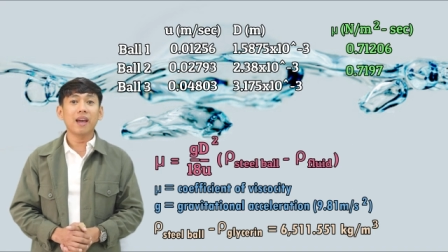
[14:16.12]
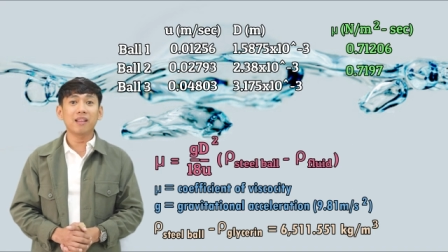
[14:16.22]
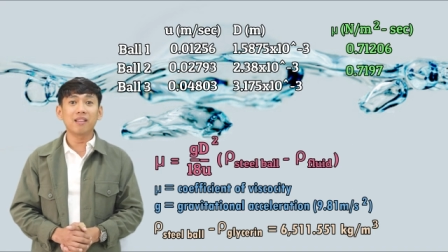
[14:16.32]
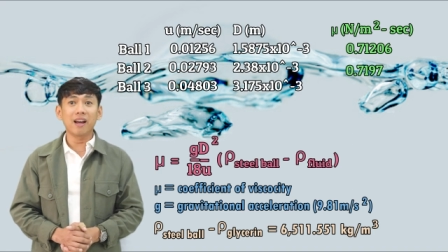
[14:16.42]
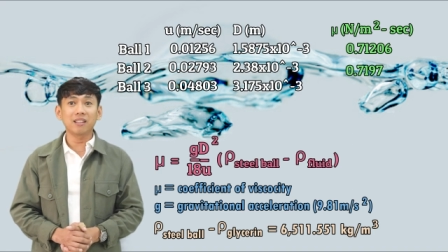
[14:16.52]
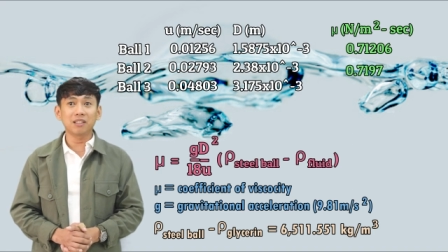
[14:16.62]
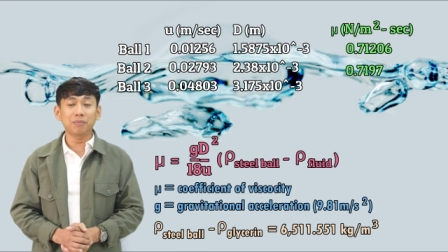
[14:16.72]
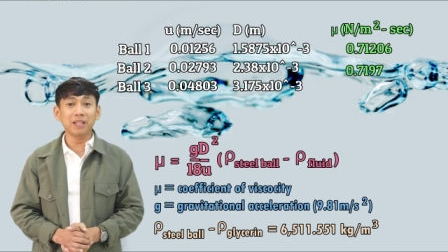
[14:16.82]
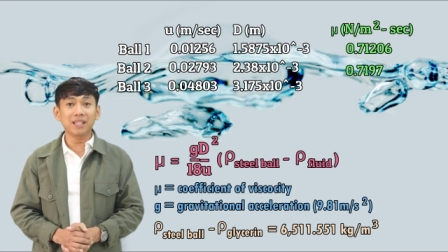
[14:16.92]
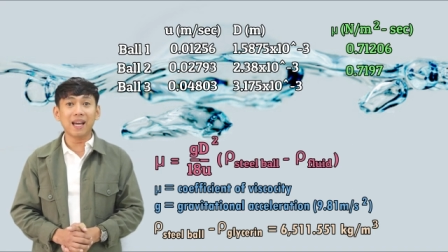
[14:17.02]
And the answer
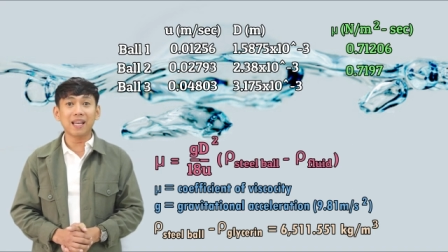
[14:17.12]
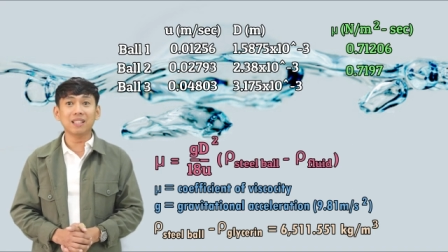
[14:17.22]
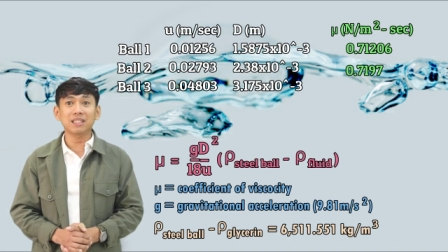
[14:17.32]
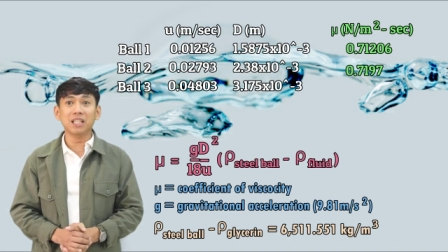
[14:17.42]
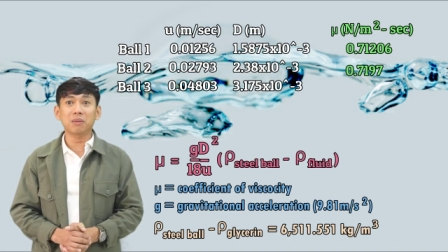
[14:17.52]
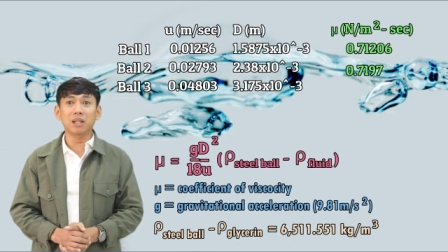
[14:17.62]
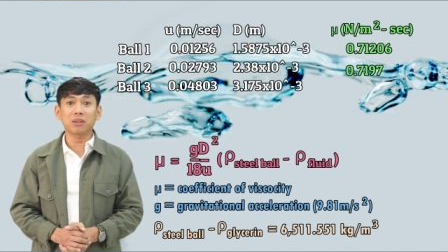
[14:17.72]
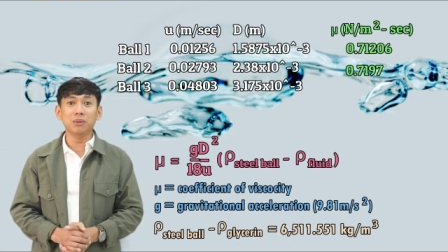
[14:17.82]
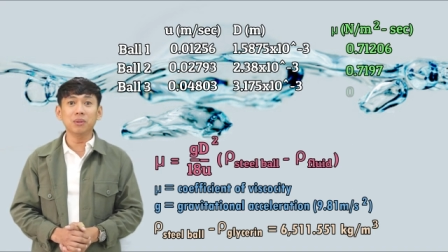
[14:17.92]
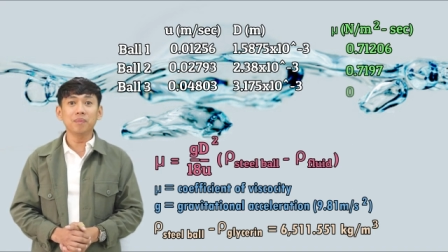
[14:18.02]
for that is
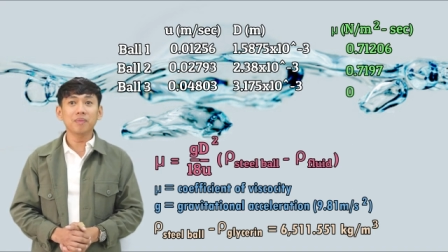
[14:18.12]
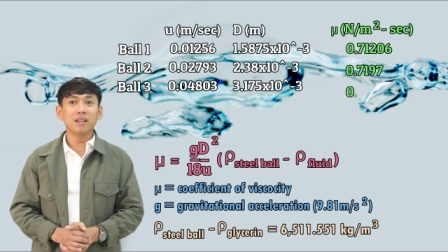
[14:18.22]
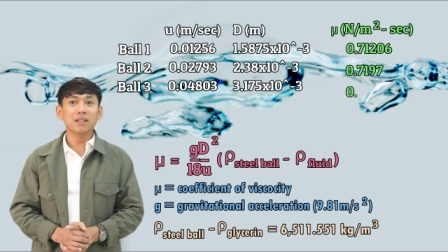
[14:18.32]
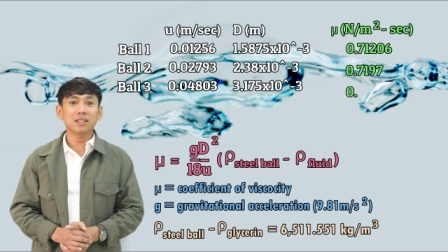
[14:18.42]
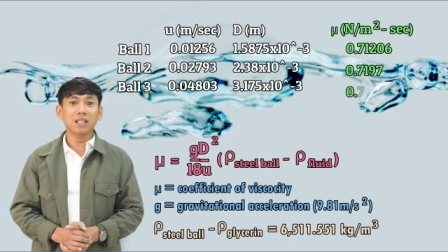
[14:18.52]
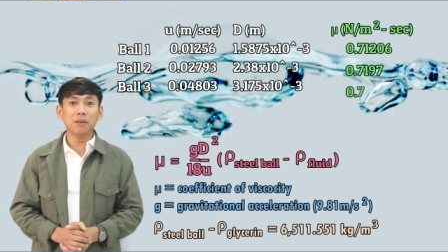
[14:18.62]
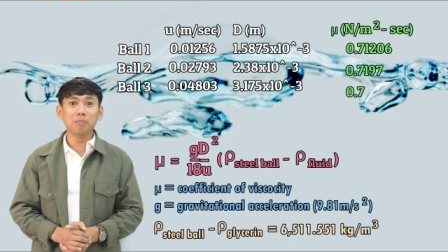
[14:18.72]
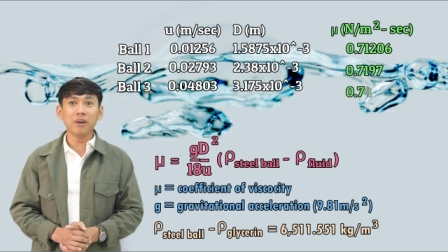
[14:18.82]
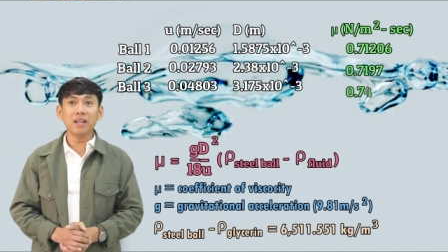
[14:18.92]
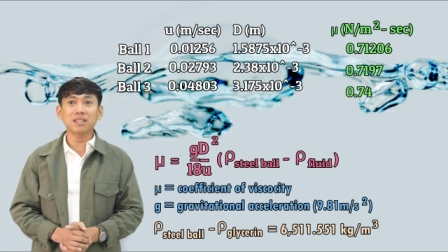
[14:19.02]
equal to
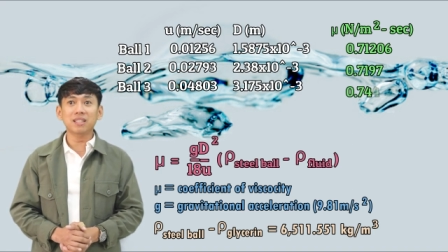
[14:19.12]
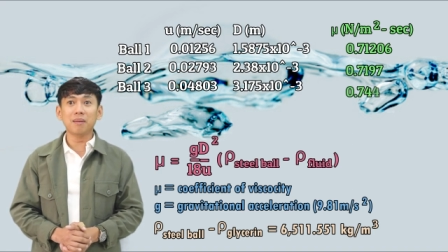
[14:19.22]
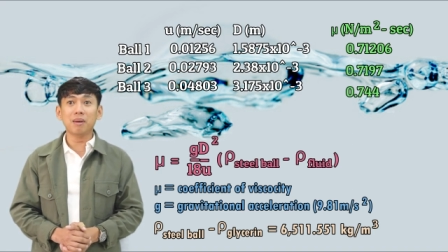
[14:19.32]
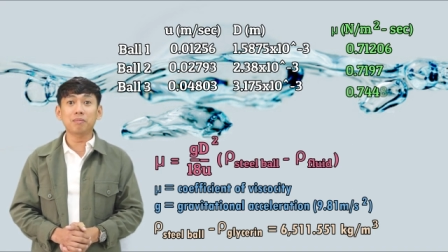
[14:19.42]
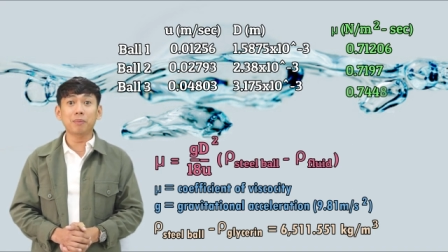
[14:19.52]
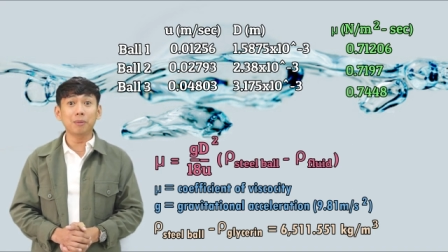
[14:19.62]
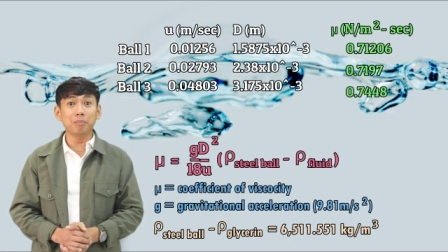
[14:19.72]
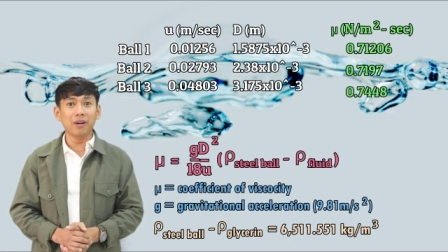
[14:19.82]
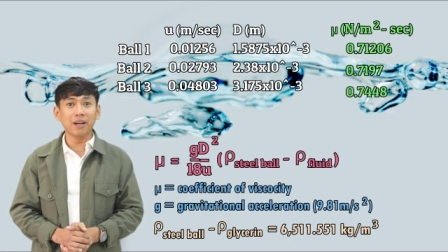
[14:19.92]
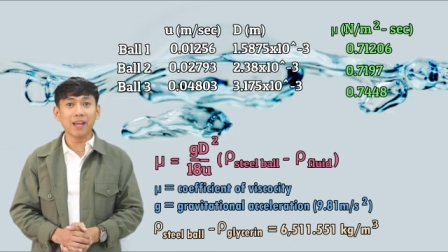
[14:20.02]

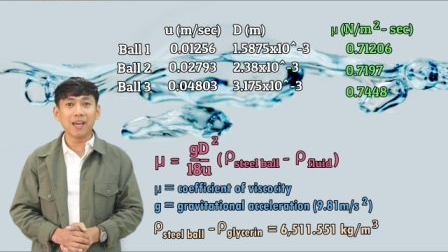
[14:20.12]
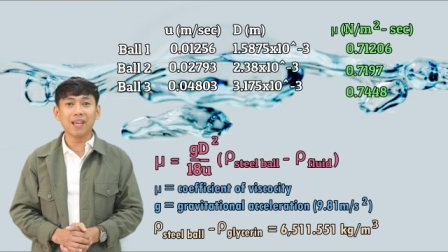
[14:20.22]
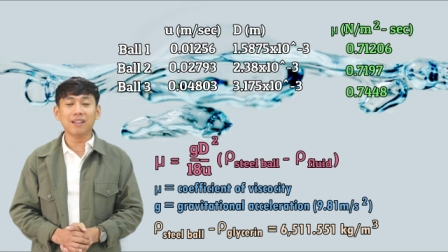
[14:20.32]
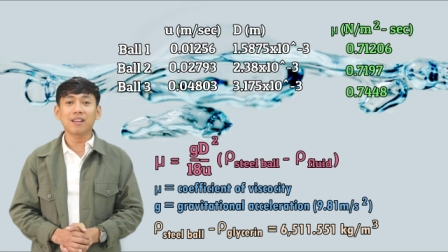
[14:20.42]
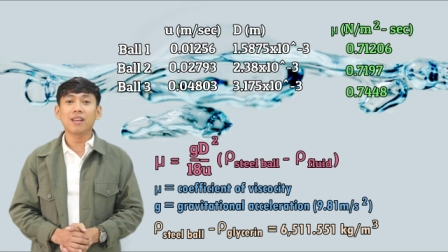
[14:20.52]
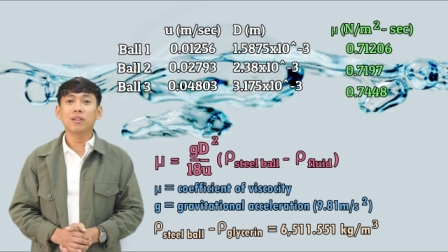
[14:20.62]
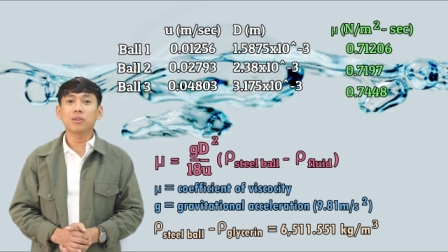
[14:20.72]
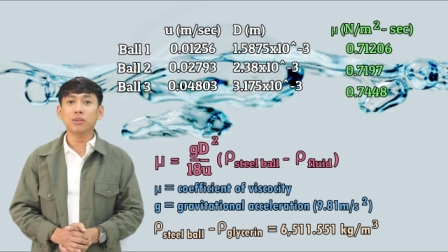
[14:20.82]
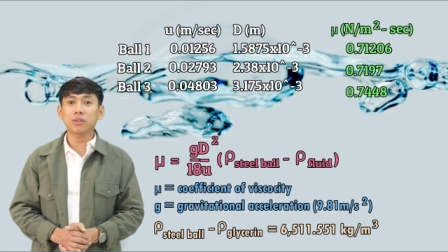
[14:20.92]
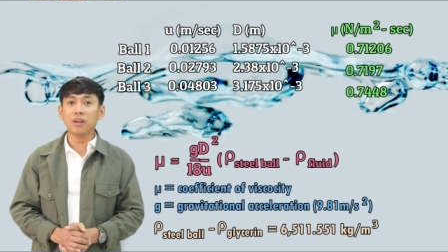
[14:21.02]
0.7448
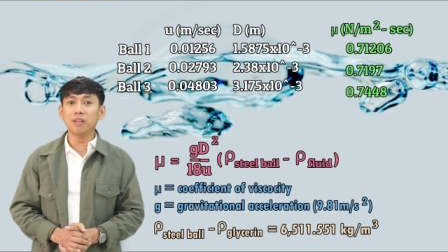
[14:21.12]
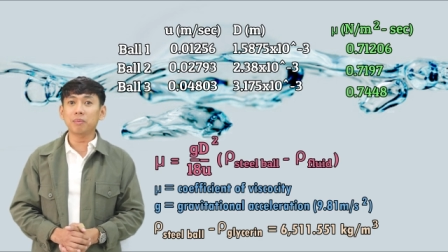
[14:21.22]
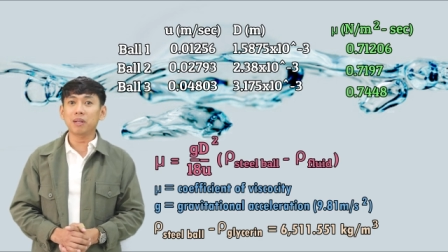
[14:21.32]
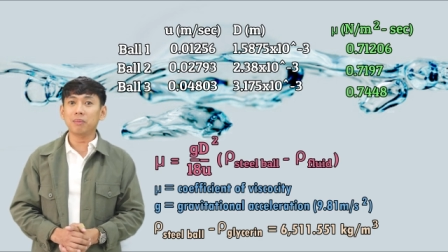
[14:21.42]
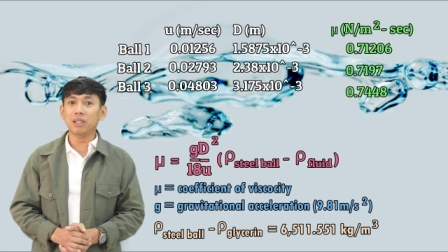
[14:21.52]
Newton per